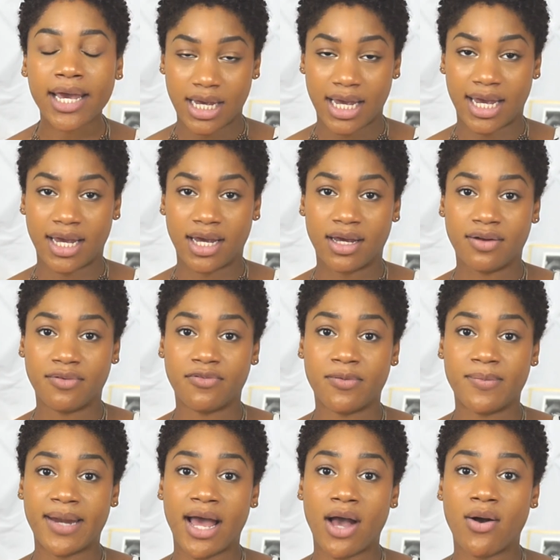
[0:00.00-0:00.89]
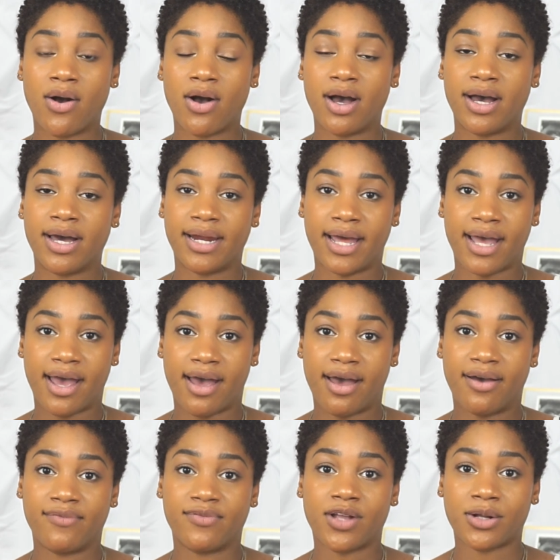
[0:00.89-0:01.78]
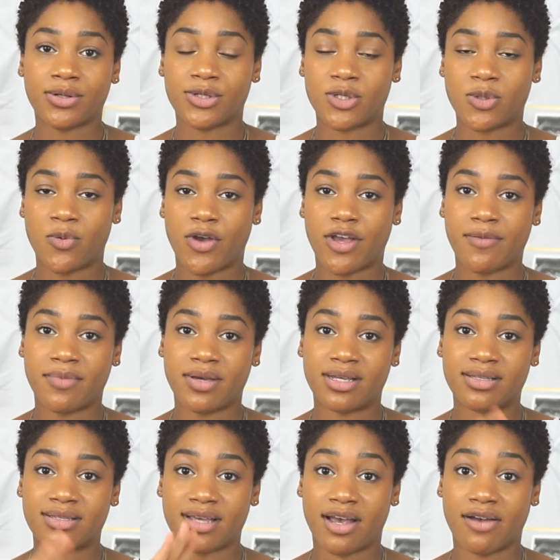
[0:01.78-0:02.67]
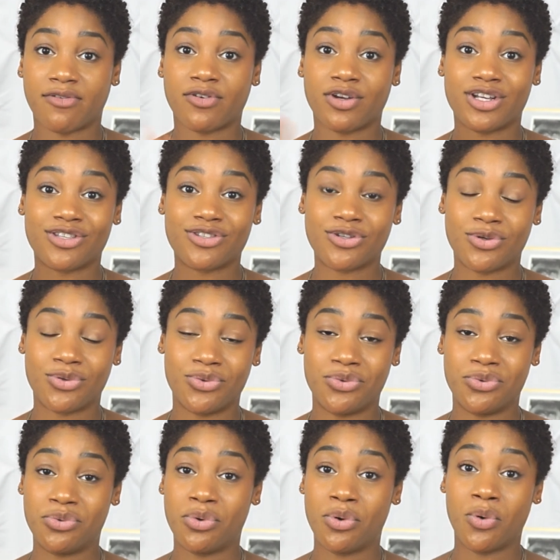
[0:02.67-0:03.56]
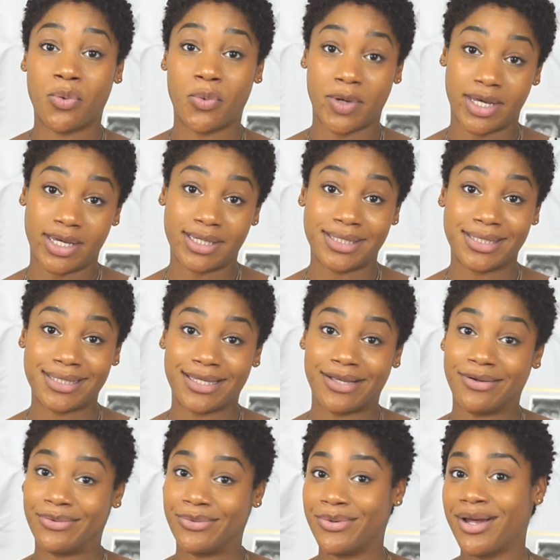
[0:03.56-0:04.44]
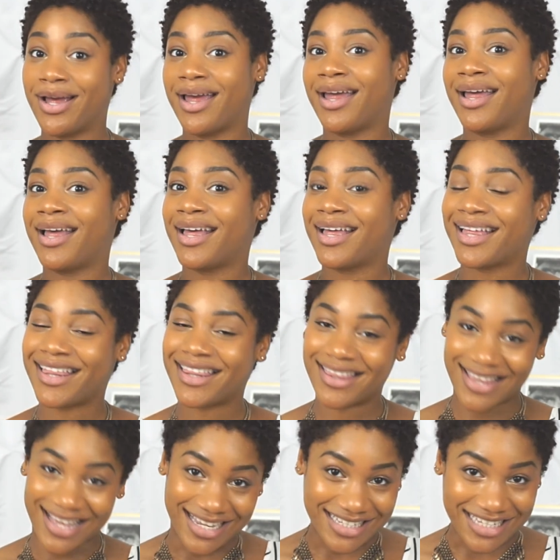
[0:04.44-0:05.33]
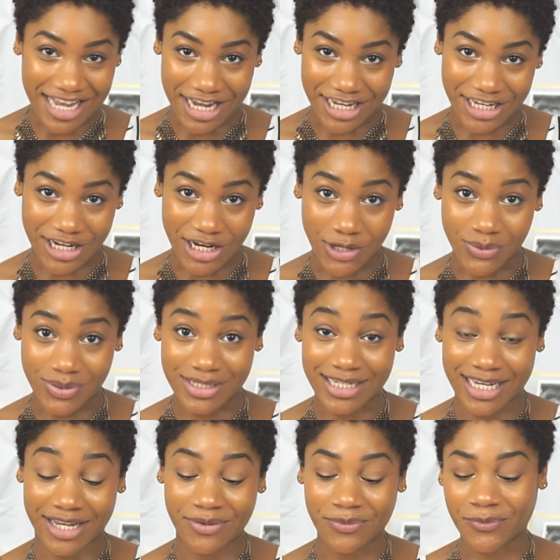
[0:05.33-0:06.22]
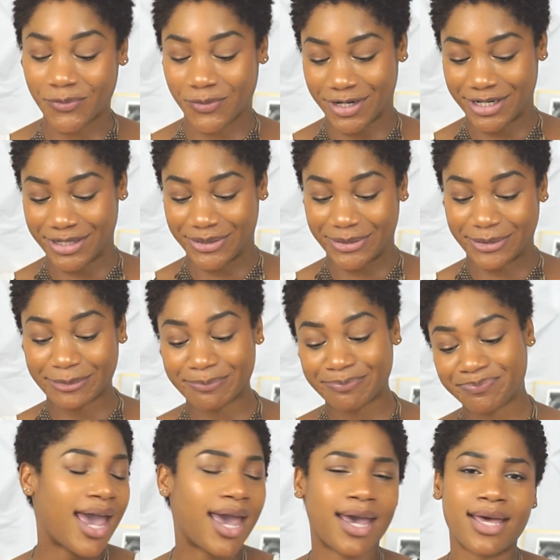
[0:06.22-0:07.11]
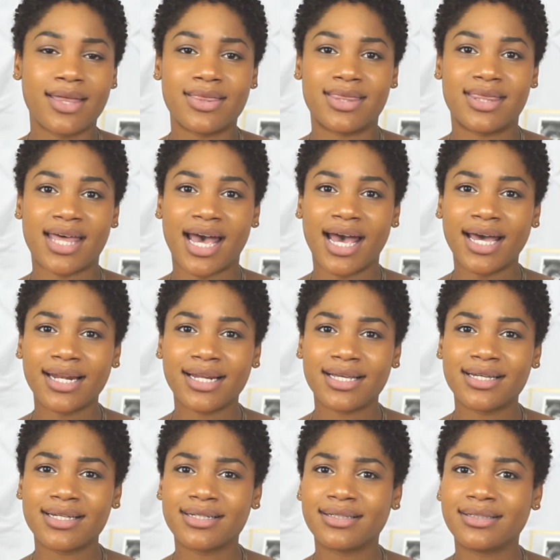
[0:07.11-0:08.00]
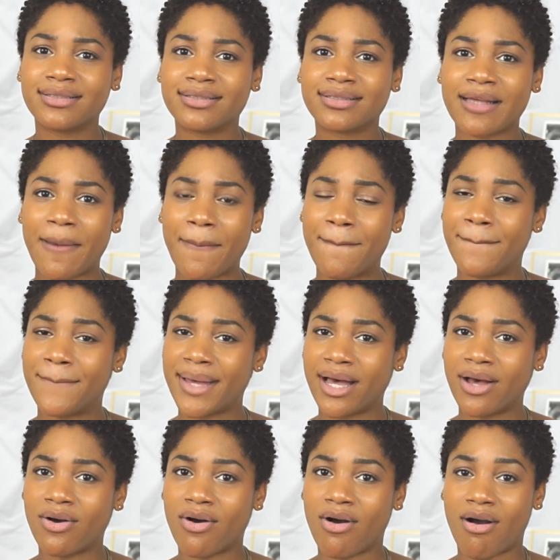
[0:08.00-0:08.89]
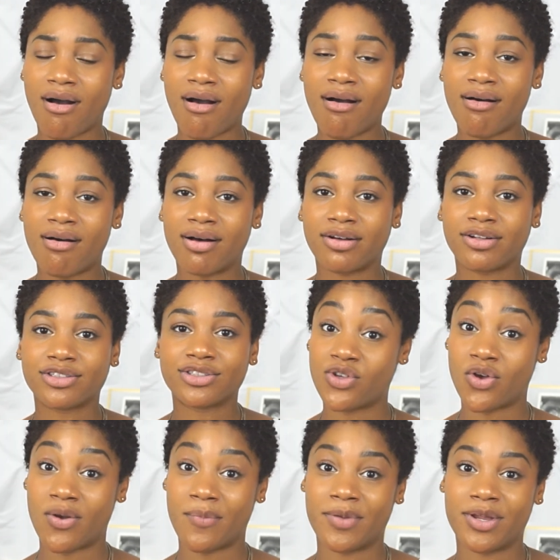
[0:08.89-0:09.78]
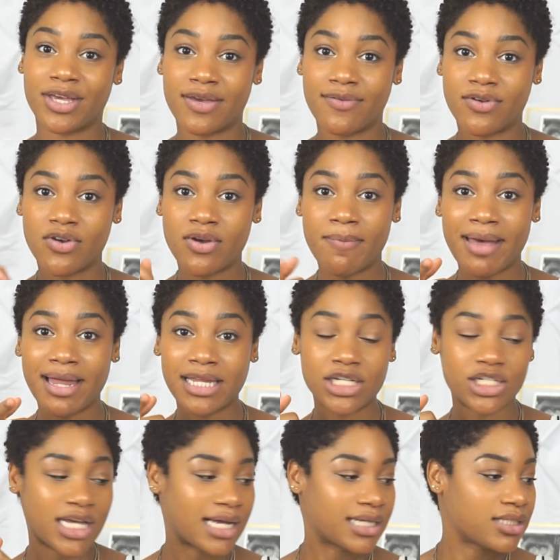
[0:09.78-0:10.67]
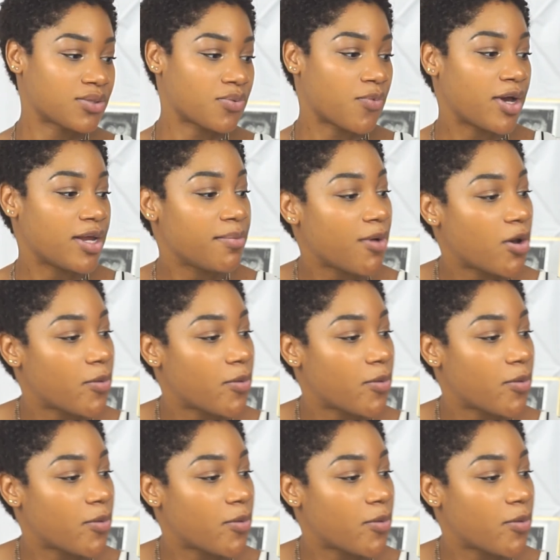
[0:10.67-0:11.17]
And from now on, I have doctor's appointments every 2 weeks. So that's how you know it's getting real. And that is about all. So I'm gonna give you a belly shot in one